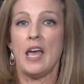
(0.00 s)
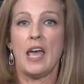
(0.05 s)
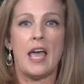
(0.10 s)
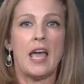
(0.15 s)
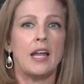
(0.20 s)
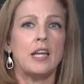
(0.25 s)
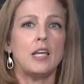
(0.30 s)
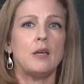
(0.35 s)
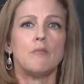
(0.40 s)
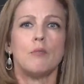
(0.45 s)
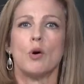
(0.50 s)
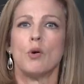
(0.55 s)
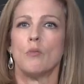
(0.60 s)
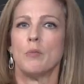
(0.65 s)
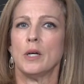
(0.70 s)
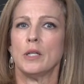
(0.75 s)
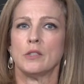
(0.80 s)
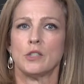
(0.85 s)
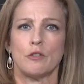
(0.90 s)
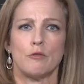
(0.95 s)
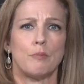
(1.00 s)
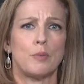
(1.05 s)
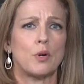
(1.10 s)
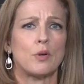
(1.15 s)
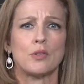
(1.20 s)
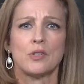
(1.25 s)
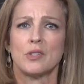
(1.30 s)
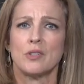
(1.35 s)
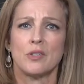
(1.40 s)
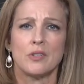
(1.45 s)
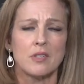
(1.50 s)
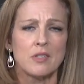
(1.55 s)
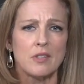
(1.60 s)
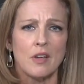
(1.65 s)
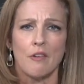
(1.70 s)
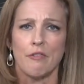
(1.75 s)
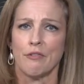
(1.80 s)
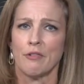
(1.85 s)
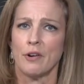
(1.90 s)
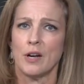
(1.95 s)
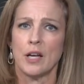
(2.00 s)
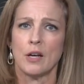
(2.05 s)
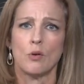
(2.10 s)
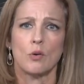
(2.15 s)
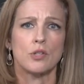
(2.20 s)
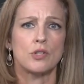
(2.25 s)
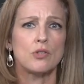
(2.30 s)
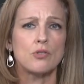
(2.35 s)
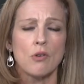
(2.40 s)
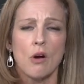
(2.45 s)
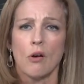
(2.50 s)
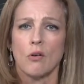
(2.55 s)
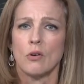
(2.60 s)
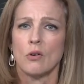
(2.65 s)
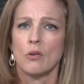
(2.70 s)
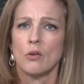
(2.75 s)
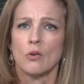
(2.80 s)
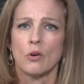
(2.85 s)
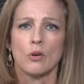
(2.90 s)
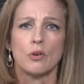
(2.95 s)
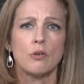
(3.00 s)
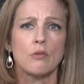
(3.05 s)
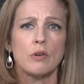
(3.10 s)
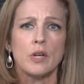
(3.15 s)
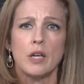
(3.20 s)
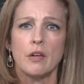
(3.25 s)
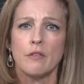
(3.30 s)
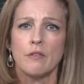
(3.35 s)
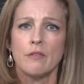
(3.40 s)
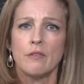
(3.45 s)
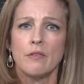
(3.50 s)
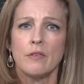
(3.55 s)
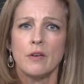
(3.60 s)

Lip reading: any moment of personal suffering or struggle or grief.